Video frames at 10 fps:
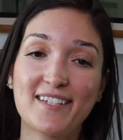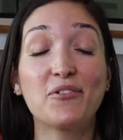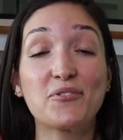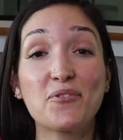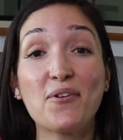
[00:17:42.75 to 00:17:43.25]

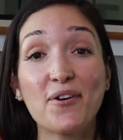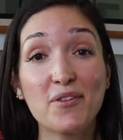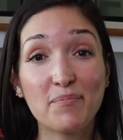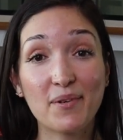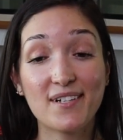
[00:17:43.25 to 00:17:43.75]
Those are all the
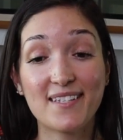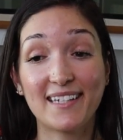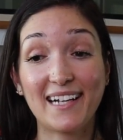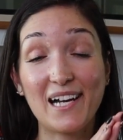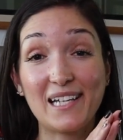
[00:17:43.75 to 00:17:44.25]
books
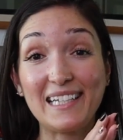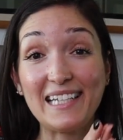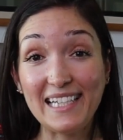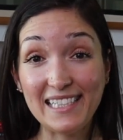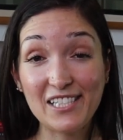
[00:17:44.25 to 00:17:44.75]
that I
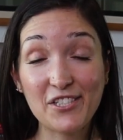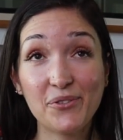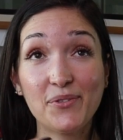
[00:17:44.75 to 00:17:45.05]
need to